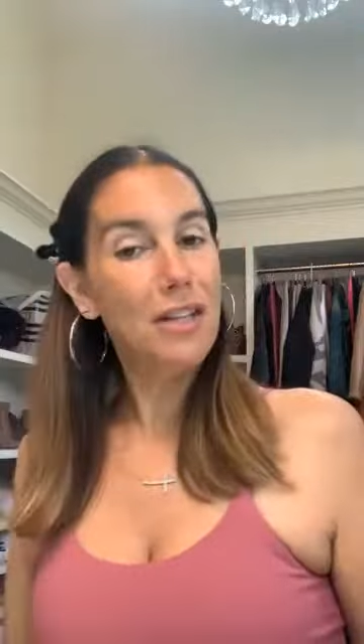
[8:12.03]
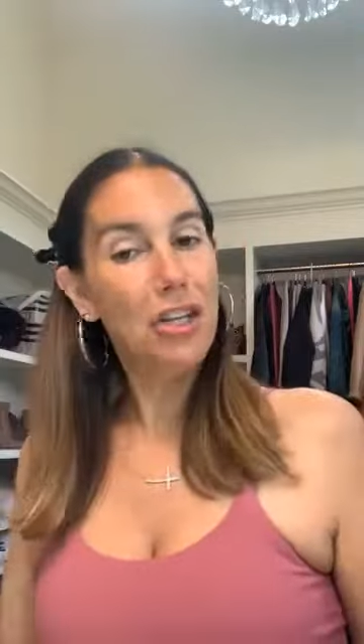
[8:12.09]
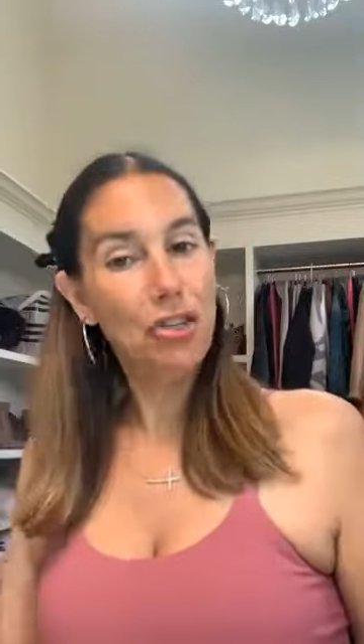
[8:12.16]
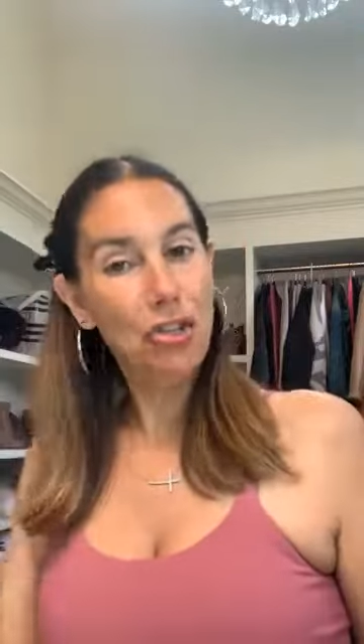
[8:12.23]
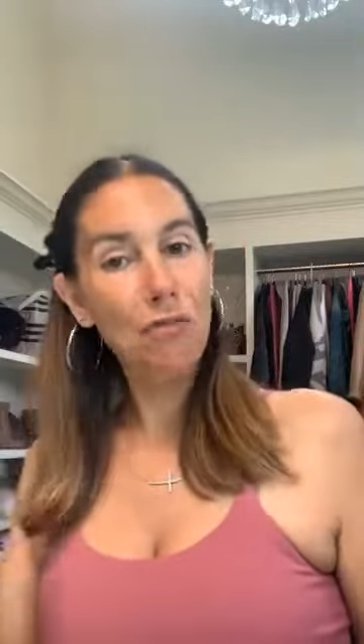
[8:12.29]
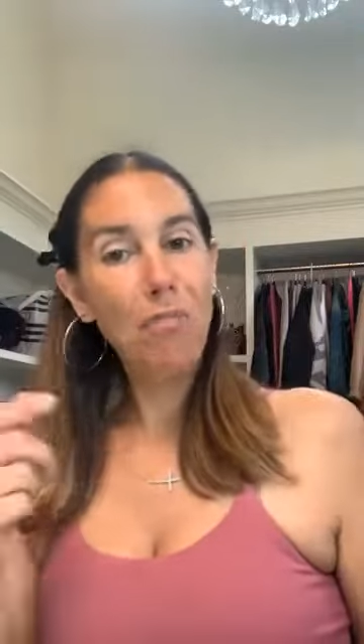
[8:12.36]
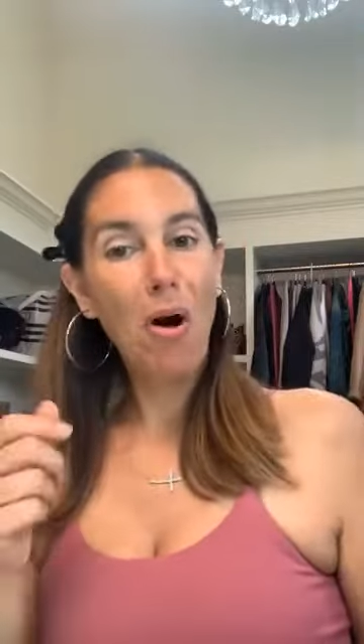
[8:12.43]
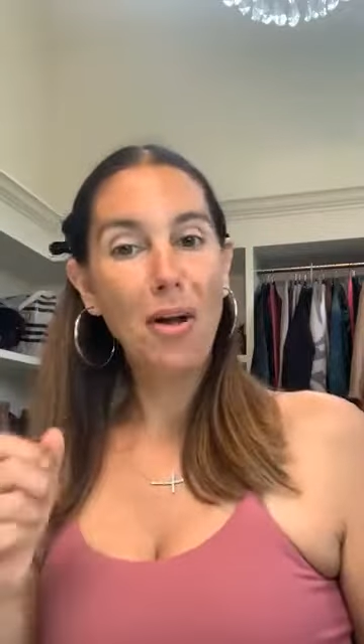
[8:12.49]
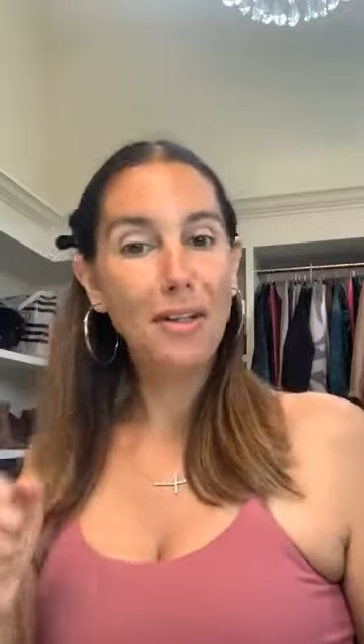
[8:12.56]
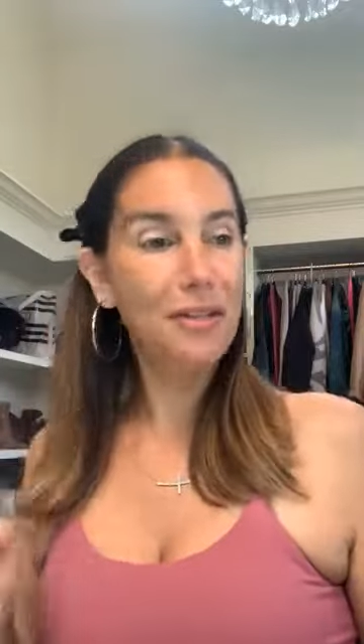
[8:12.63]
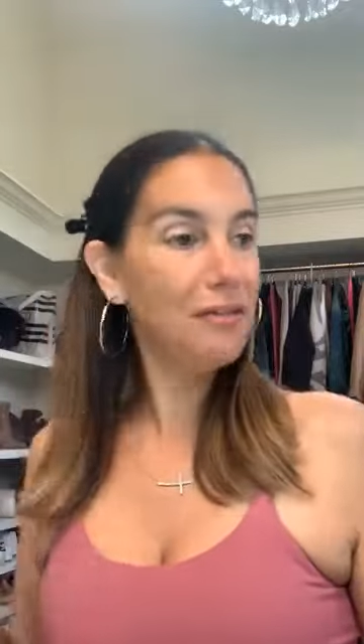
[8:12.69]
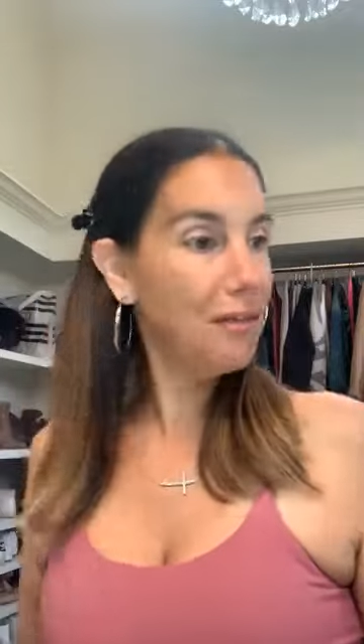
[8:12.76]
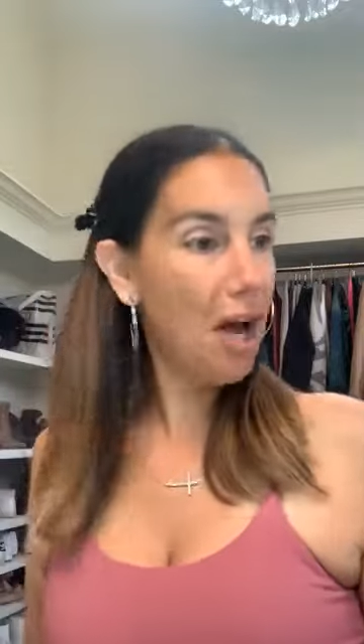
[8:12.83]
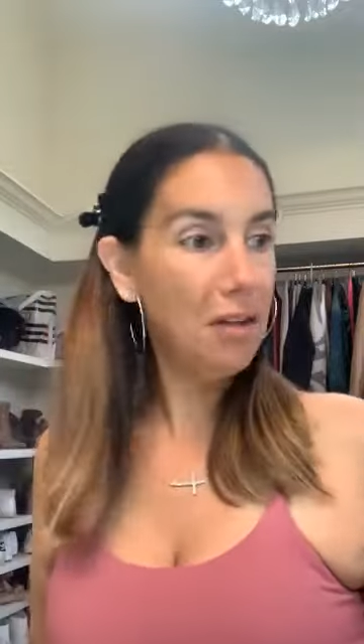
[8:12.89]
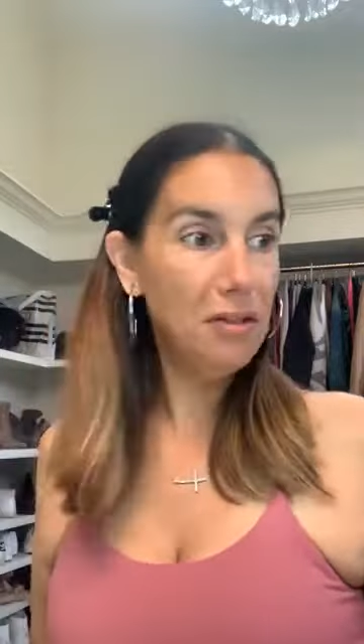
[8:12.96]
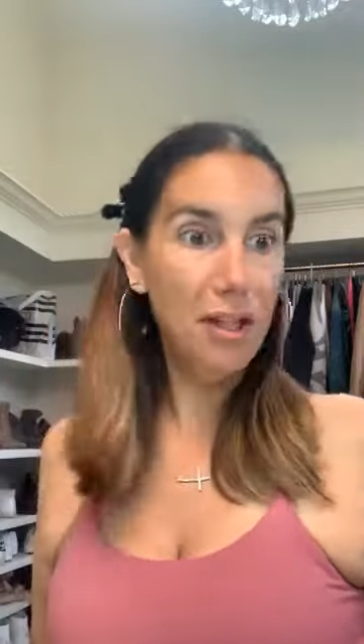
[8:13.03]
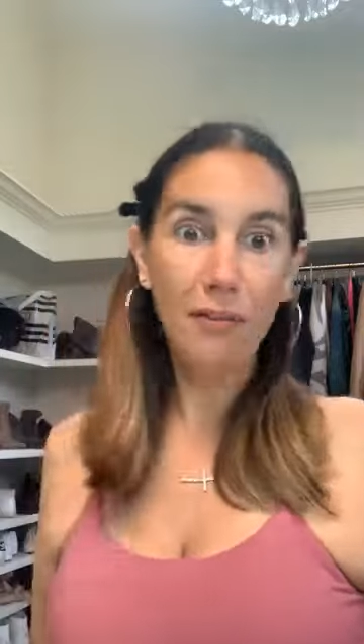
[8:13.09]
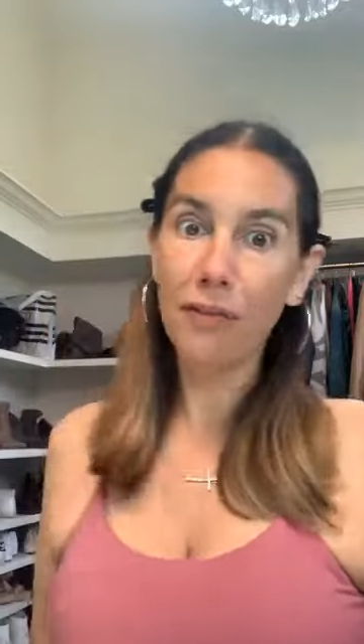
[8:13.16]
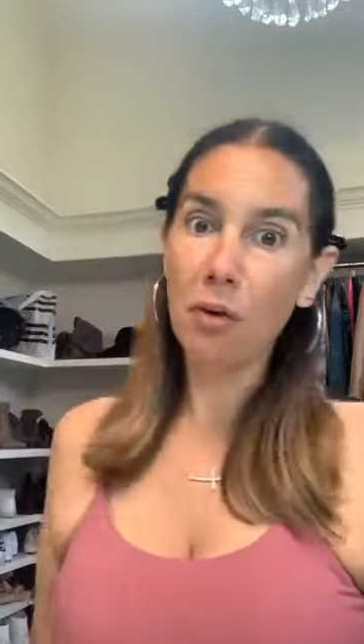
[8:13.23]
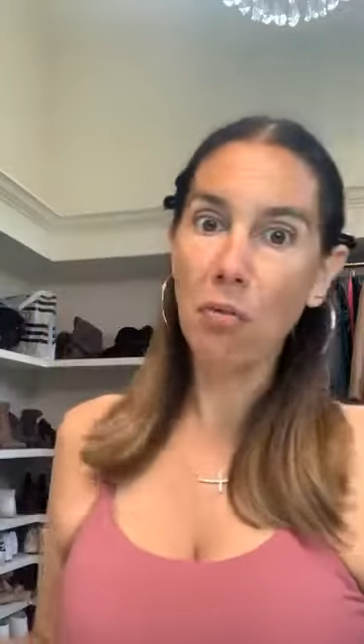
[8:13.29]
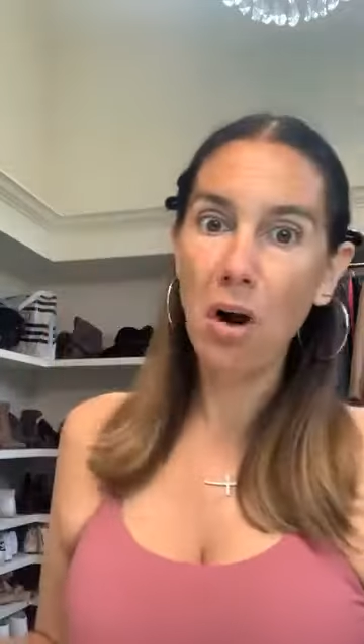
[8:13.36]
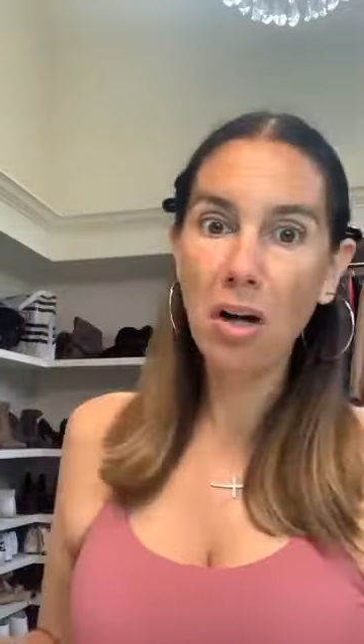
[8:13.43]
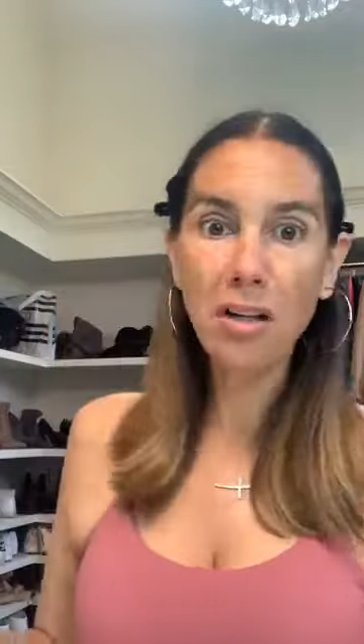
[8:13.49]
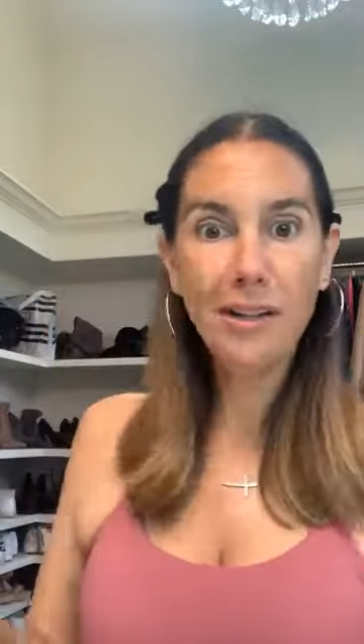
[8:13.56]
that you bought a, a different one